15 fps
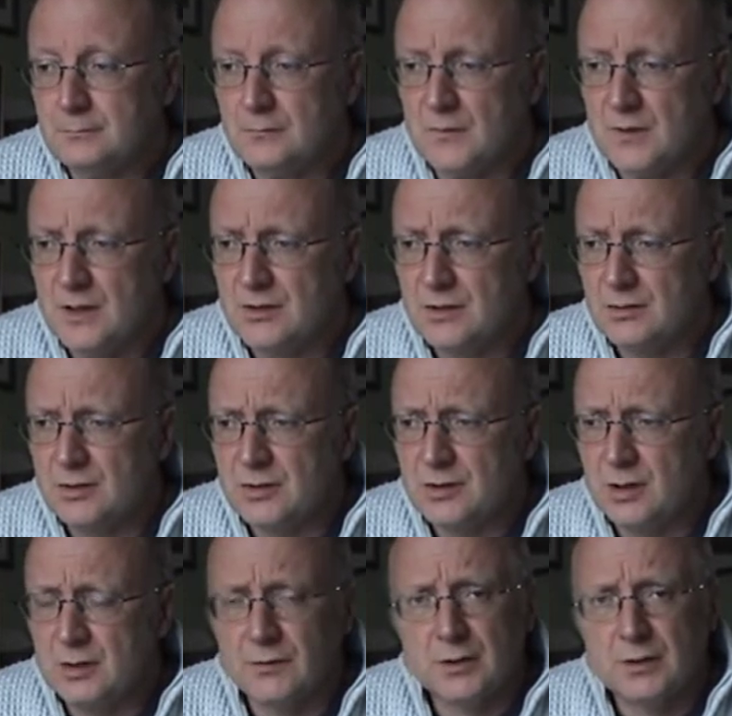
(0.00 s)
So just
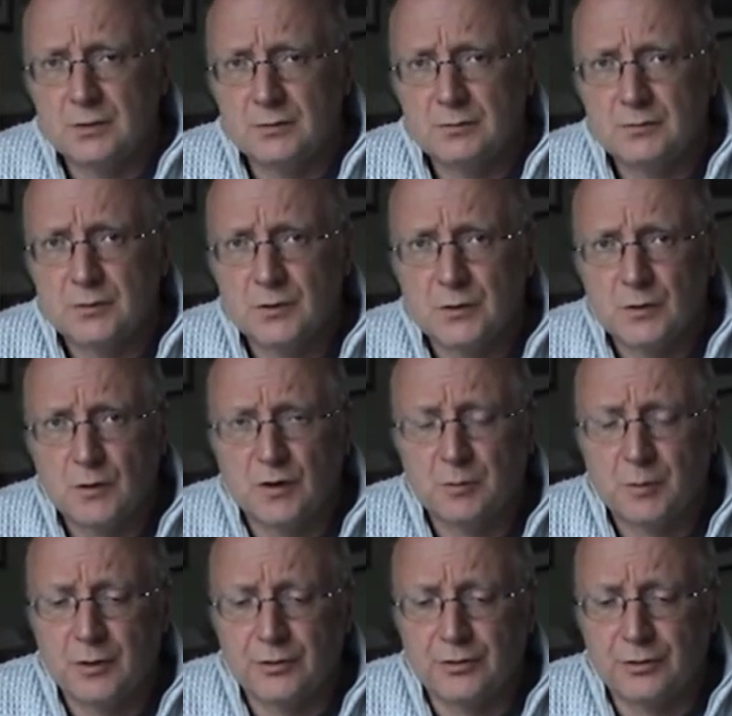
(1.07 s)
over 12
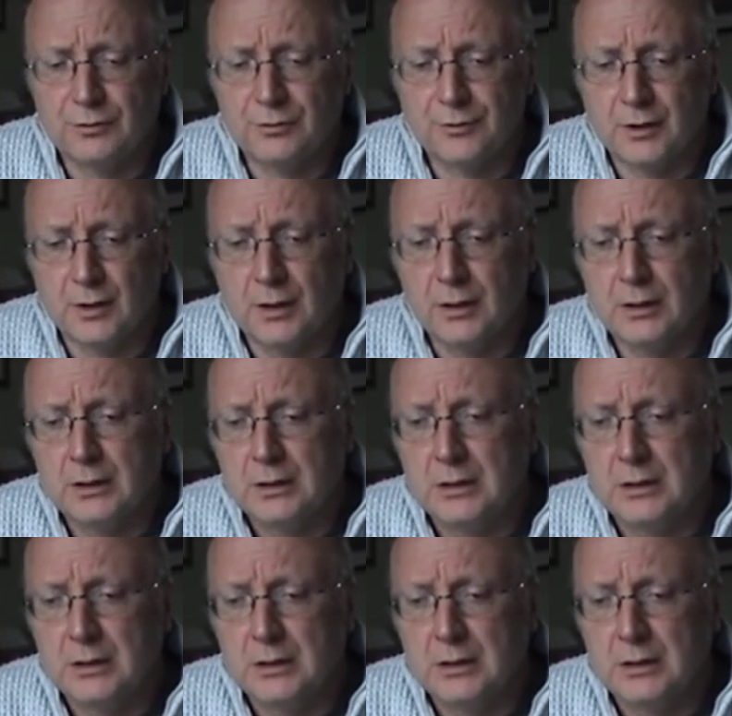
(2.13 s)
months of